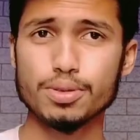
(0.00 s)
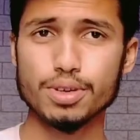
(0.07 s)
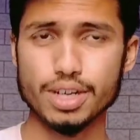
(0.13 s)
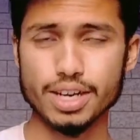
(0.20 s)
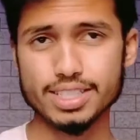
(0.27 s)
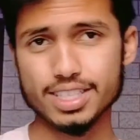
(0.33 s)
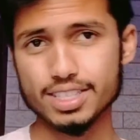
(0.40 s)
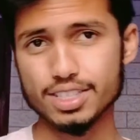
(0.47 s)
wrote
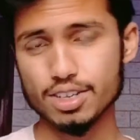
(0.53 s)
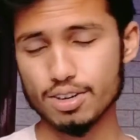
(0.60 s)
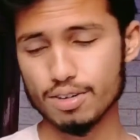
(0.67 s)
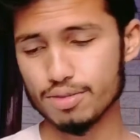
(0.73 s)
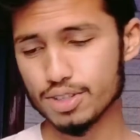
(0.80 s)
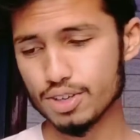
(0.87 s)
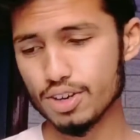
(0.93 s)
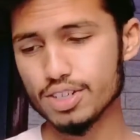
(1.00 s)
Essential
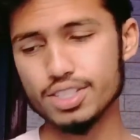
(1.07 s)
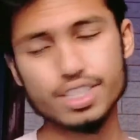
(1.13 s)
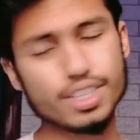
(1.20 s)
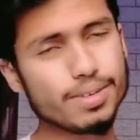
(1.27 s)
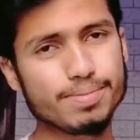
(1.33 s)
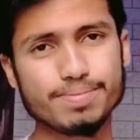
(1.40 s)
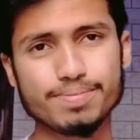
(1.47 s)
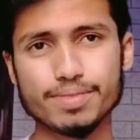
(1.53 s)
of
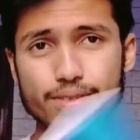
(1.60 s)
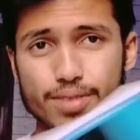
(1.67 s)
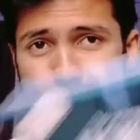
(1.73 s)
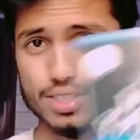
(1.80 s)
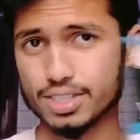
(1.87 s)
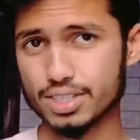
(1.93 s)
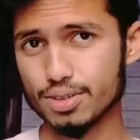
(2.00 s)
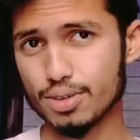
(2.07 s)
Physiology,
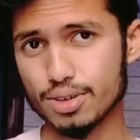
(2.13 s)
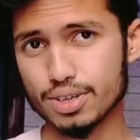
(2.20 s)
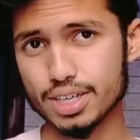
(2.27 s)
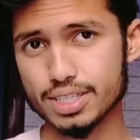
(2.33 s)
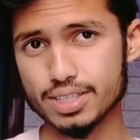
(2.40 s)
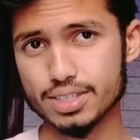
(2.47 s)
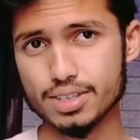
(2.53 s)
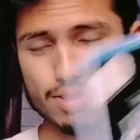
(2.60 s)
which wrote
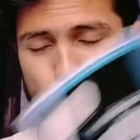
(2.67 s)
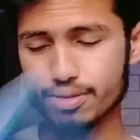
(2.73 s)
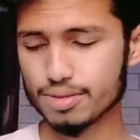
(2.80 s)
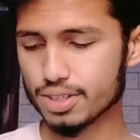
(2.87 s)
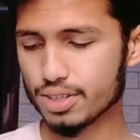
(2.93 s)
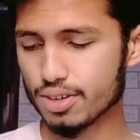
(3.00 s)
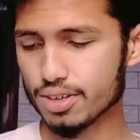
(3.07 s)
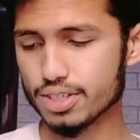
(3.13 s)
Essential of
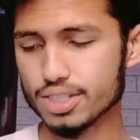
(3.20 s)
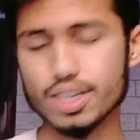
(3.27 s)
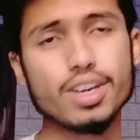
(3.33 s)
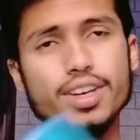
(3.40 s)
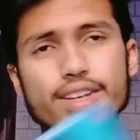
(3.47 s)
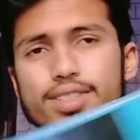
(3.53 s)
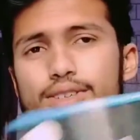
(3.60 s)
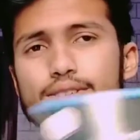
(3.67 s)
Physiology.
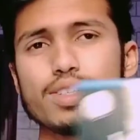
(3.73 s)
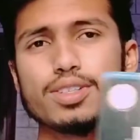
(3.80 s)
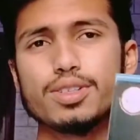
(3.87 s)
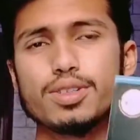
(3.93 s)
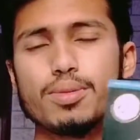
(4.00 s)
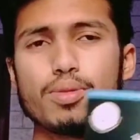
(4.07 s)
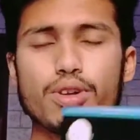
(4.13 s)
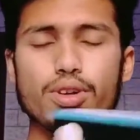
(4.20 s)
So, this
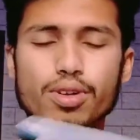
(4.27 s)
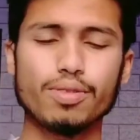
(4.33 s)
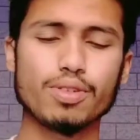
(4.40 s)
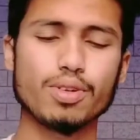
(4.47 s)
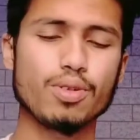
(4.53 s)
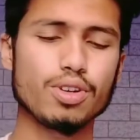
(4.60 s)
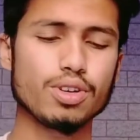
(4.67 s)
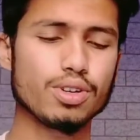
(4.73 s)
is the book if
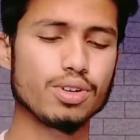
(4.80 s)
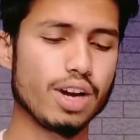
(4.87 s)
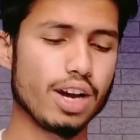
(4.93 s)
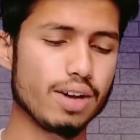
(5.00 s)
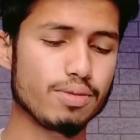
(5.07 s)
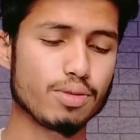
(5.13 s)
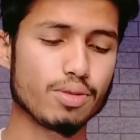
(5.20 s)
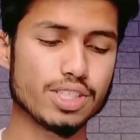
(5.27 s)
you want to
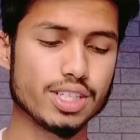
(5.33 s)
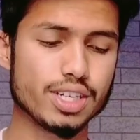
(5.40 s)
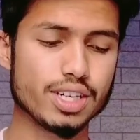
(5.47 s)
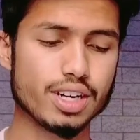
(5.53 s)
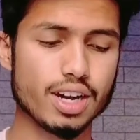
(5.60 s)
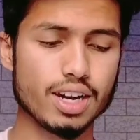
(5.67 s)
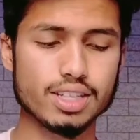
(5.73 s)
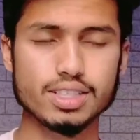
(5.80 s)
have question
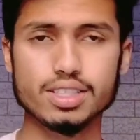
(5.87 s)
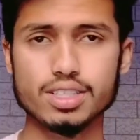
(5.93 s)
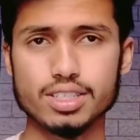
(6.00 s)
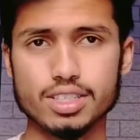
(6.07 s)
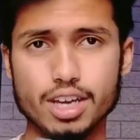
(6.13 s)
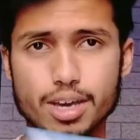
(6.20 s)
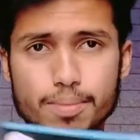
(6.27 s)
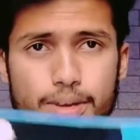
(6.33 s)
and
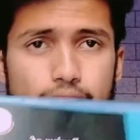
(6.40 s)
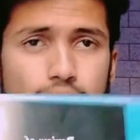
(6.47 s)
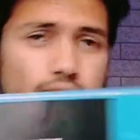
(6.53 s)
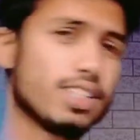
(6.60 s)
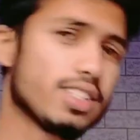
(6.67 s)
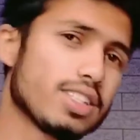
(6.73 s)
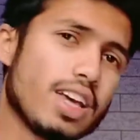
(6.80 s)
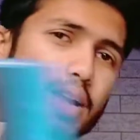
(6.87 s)
answers type.
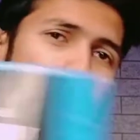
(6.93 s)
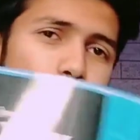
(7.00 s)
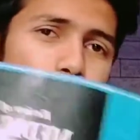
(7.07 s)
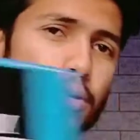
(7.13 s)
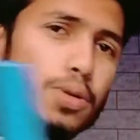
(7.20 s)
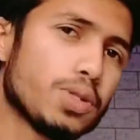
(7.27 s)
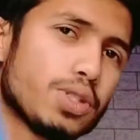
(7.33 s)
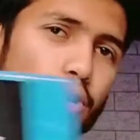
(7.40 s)
This can be
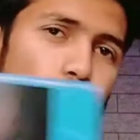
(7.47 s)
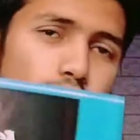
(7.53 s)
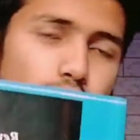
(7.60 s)
used